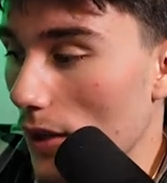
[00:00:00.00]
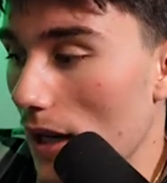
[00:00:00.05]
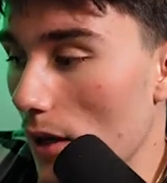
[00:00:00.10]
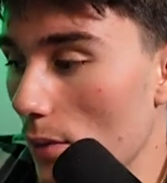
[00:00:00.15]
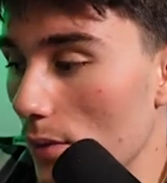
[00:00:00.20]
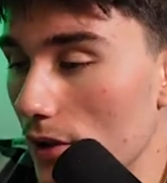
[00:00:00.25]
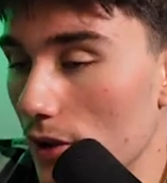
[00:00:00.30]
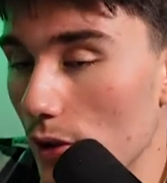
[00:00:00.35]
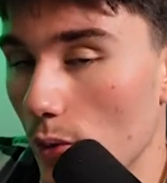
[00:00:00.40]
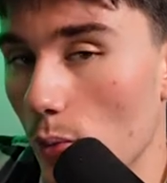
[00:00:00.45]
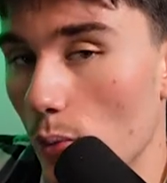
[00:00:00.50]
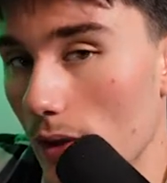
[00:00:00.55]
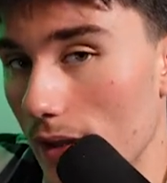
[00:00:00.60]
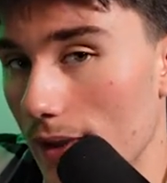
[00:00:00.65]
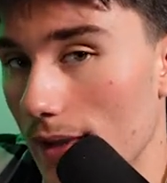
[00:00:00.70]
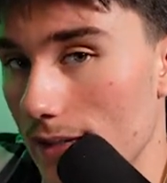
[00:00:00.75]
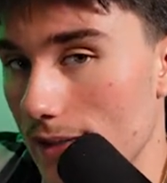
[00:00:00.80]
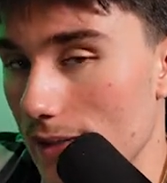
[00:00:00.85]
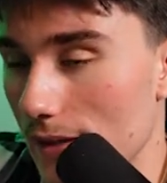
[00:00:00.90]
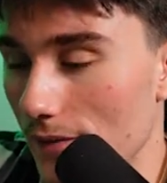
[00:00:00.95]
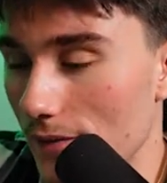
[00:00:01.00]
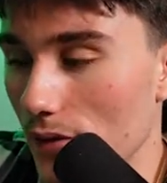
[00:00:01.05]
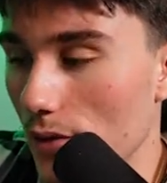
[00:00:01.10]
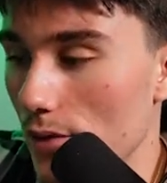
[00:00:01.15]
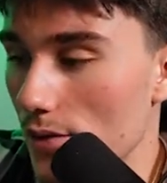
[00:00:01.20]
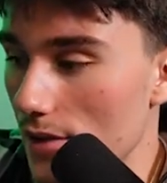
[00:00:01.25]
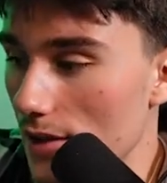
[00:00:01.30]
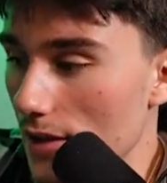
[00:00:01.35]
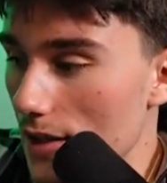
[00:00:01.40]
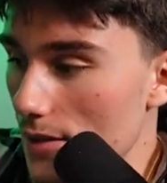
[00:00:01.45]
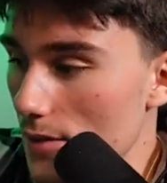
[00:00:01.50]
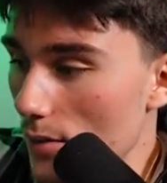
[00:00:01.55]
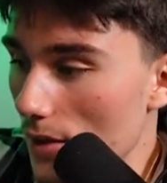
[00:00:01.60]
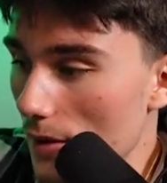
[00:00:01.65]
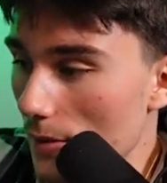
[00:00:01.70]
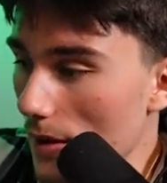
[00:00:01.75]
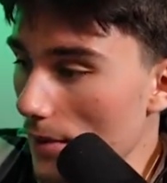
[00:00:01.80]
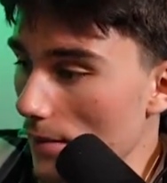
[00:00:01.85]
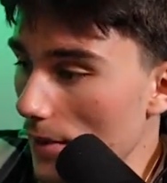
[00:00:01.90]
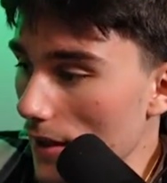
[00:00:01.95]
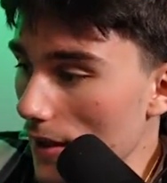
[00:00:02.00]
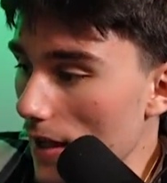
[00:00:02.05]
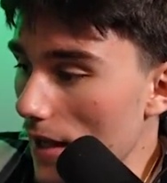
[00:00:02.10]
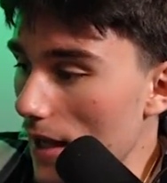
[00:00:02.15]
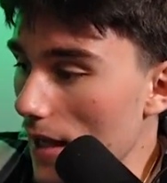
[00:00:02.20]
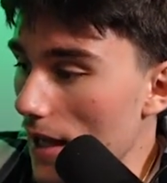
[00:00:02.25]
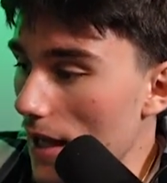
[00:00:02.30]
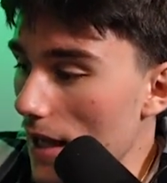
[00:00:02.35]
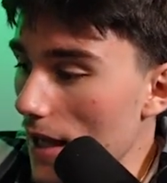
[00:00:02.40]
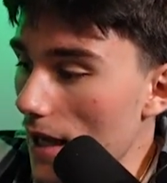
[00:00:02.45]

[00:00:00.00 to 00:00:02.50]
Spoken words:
I would do with this influencer. That's what I meant by that.